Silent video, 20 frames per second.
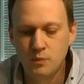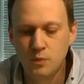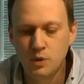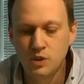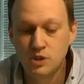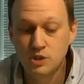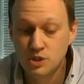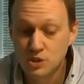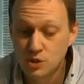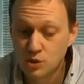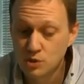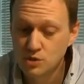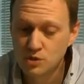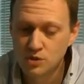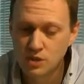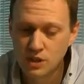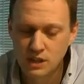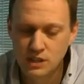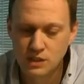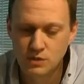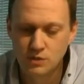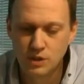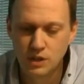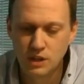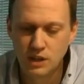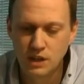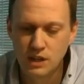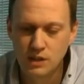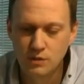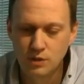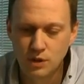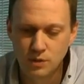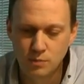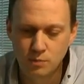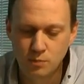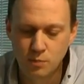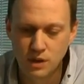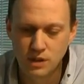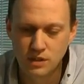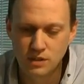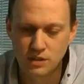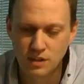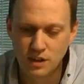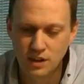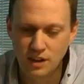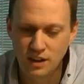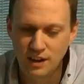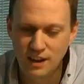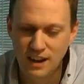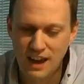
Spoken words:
which is also the case for the Akiva, but